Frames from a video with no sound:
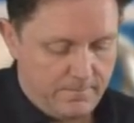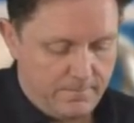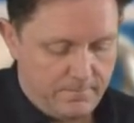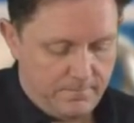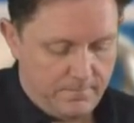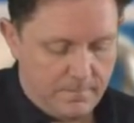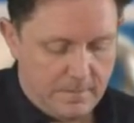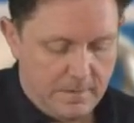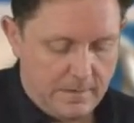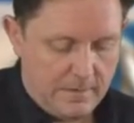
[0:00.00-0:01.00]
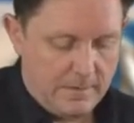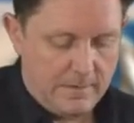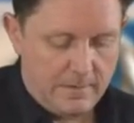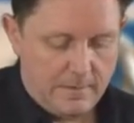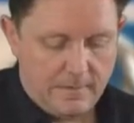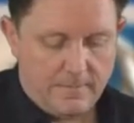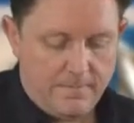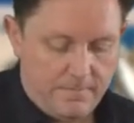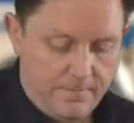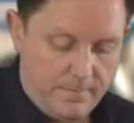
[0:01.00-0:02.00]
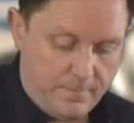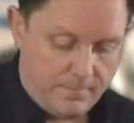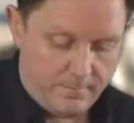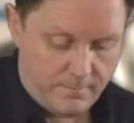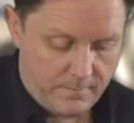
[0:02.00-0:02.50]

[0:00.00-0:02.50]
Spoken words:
No one is speaking in this clip.